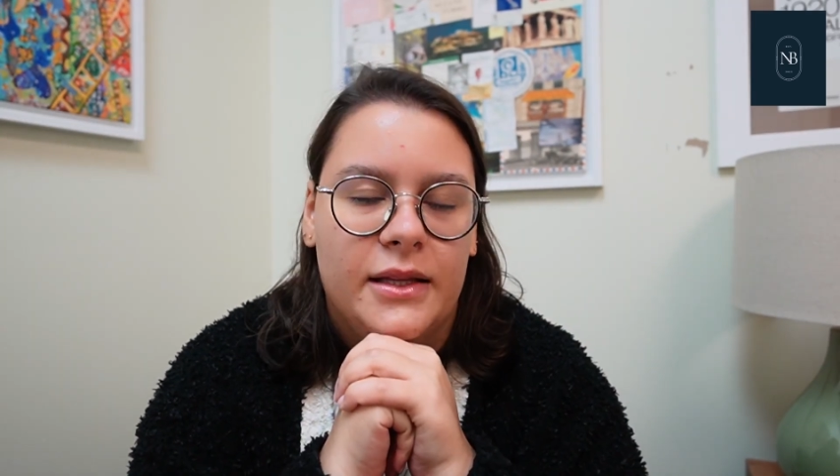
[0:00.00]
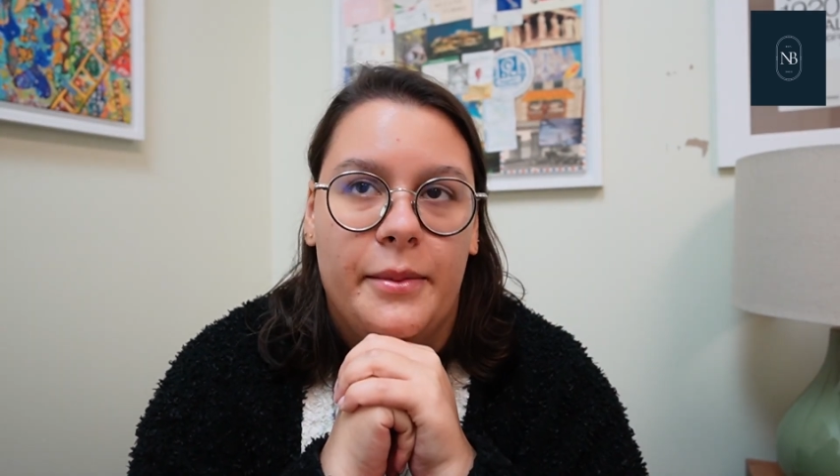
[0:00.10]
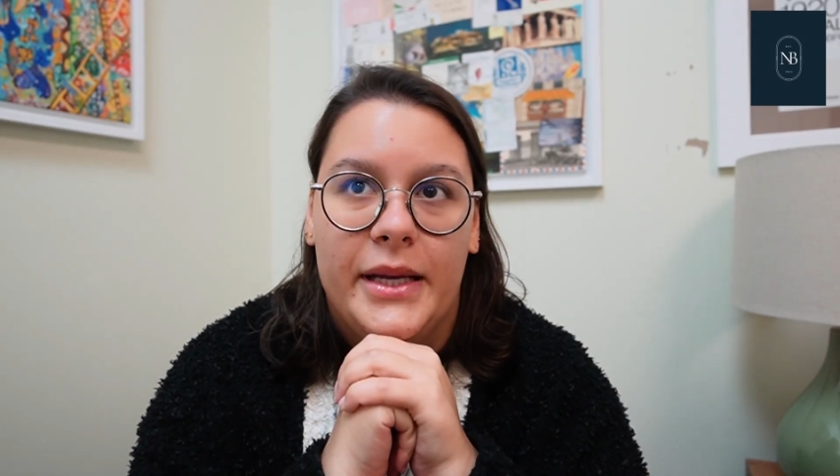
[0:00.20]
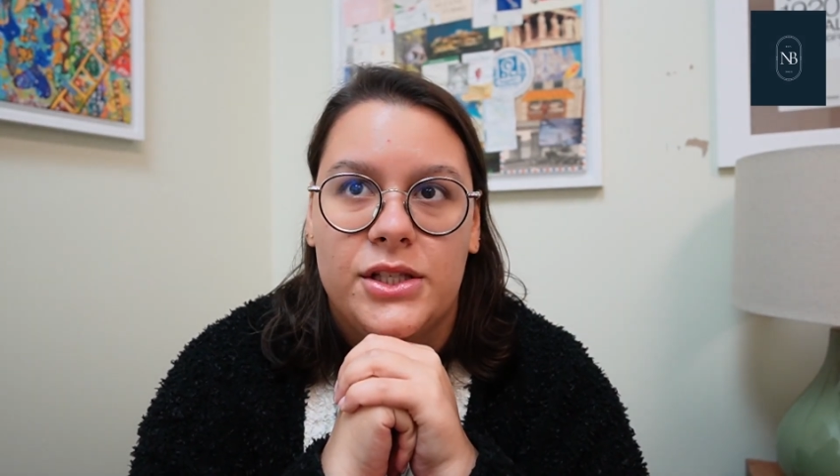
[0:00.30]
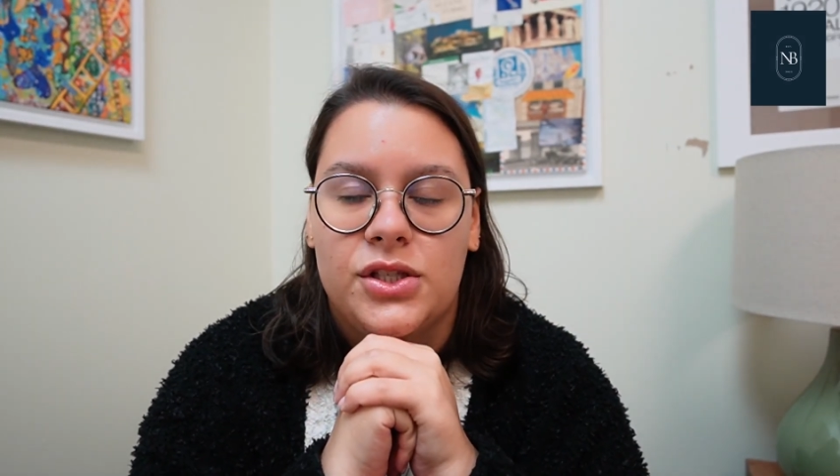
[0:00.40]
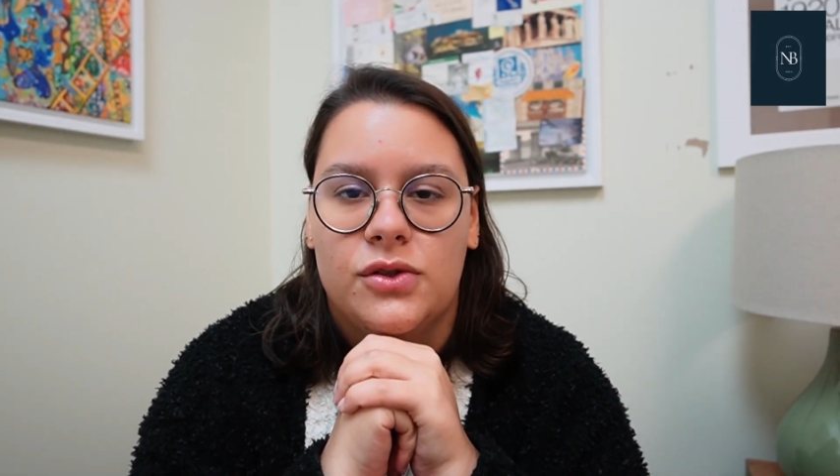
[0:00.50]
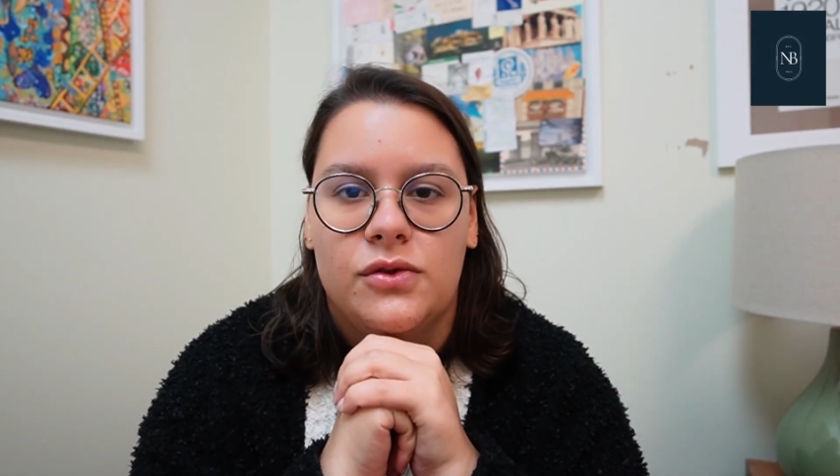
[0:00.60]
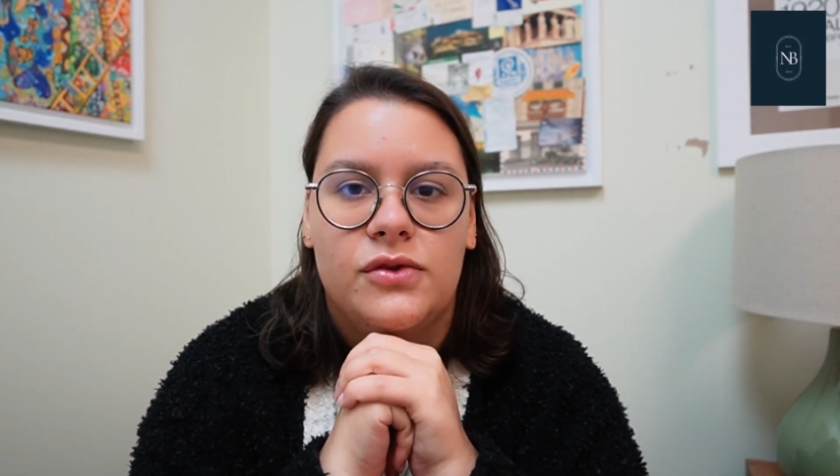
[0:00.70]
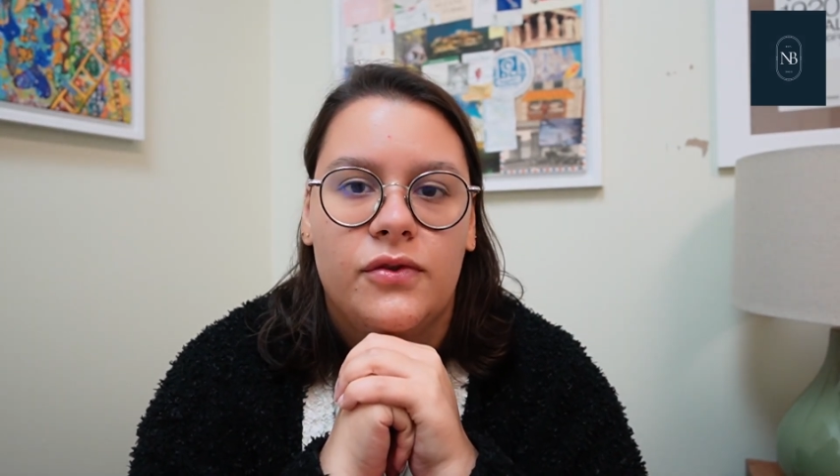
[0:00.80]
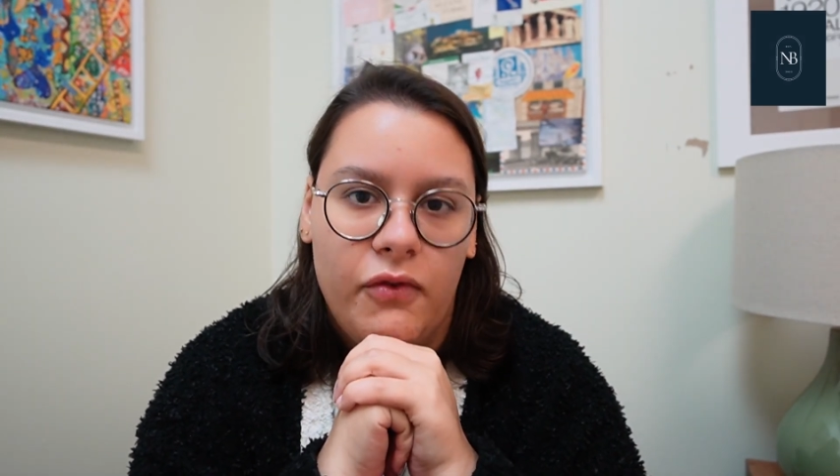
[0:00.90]
the best
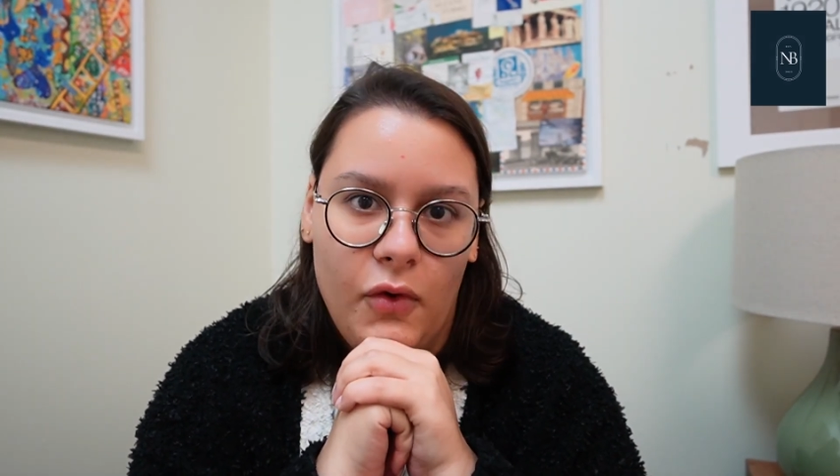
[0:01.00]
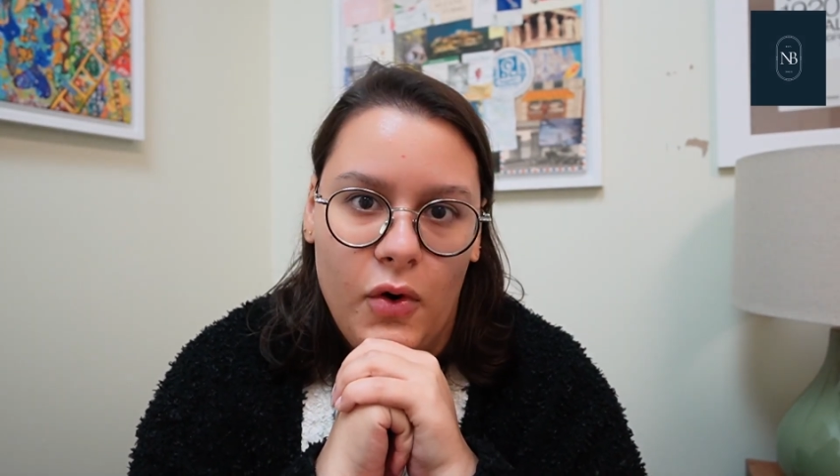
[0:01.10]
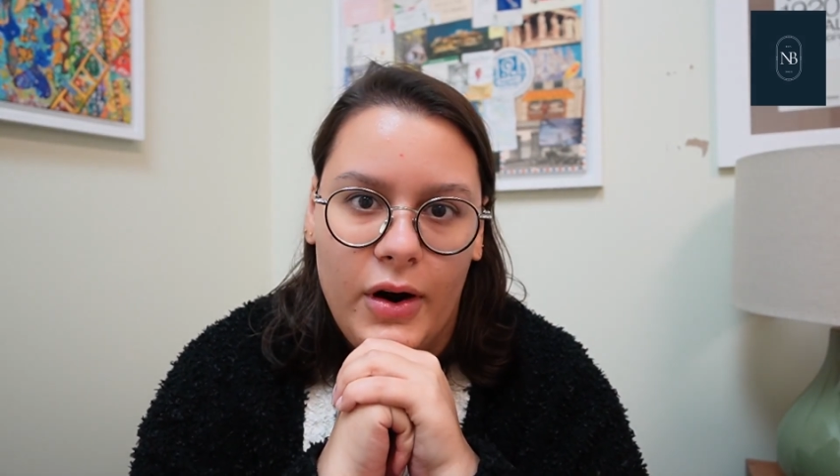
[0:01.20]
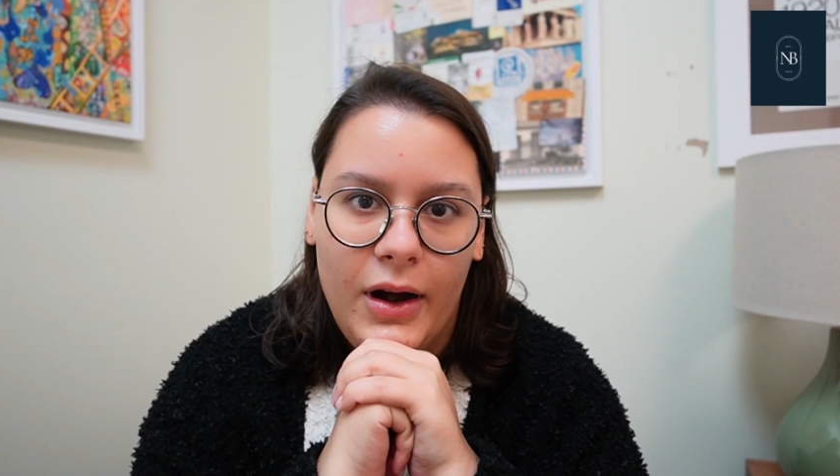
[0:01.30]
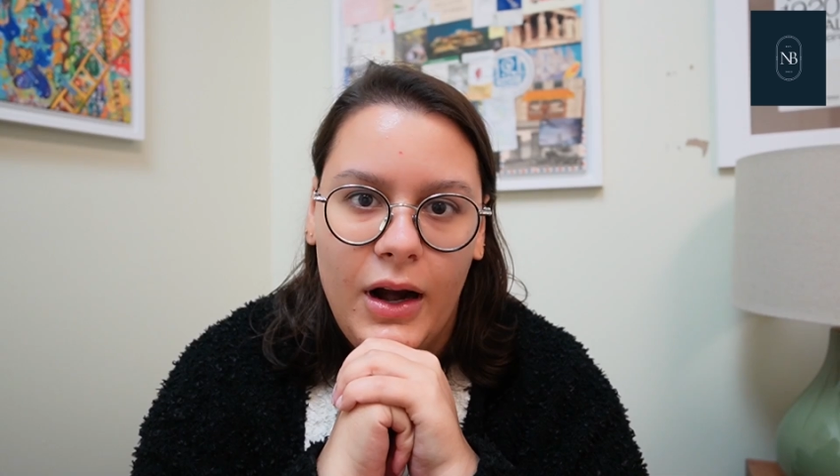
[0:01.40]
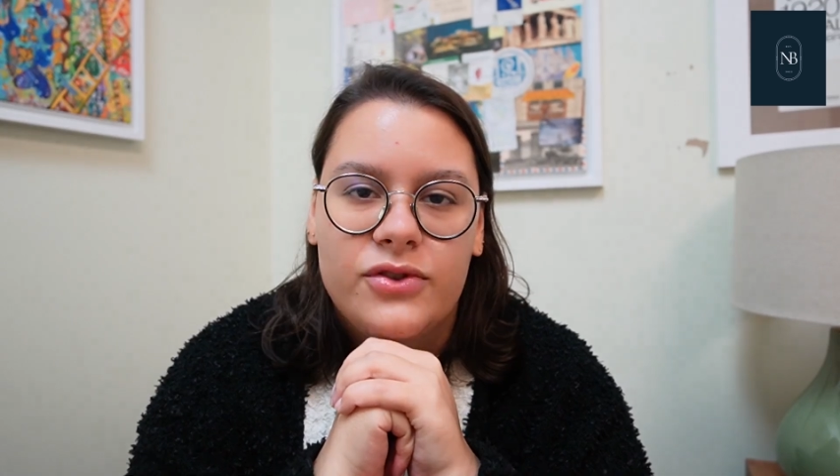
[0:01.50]
shoes for